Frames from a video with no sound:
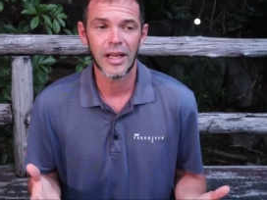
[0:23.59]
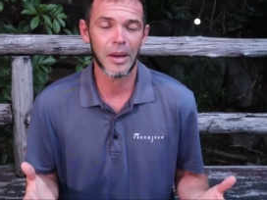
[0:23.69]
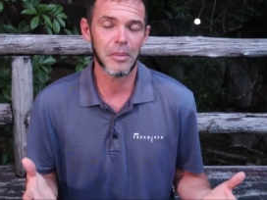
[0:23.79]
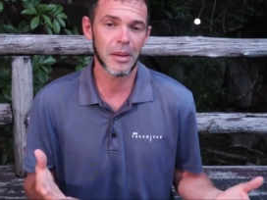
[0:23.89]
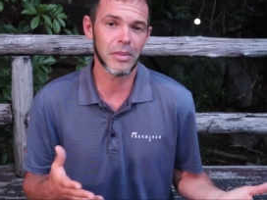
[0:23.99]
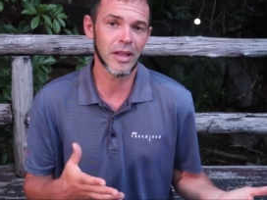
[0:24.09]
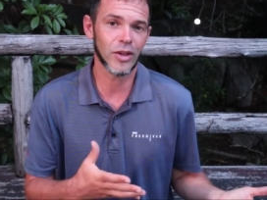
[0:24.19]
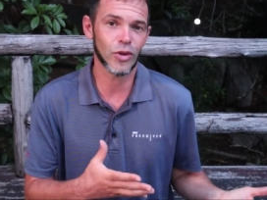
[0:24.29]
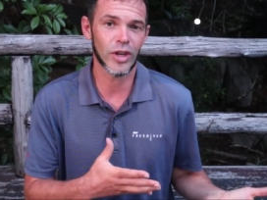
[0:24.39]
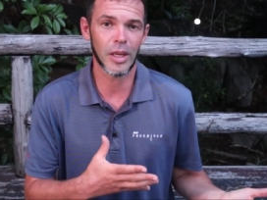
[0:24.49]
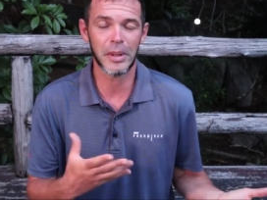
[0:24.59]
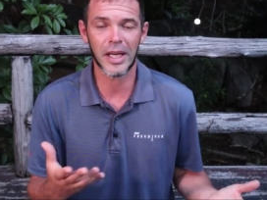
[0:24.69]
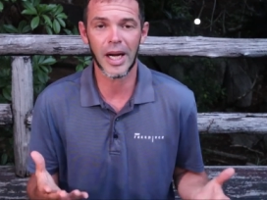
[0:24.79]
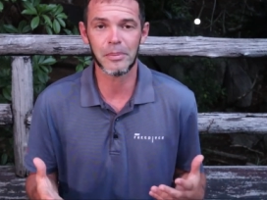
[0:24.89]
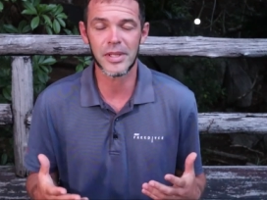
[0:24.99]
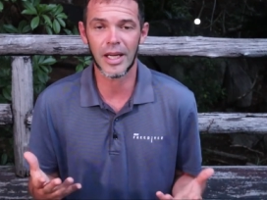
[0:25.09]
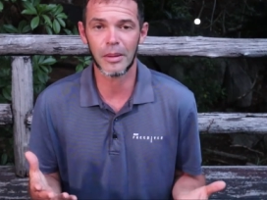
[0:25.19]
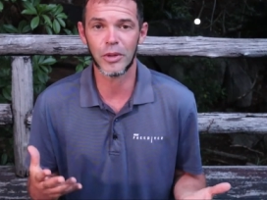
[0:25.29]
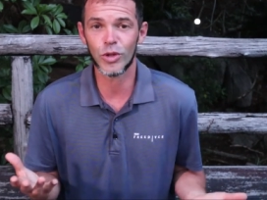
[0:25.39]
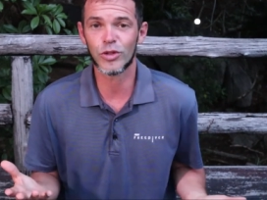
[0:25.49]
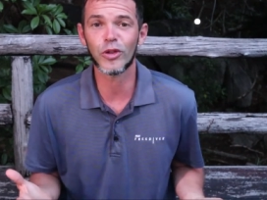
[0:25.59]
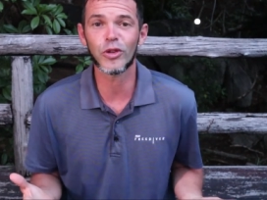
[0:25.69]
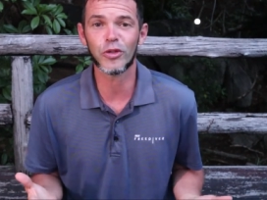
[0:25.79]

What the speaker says: and maybe you're gonna pick up some useful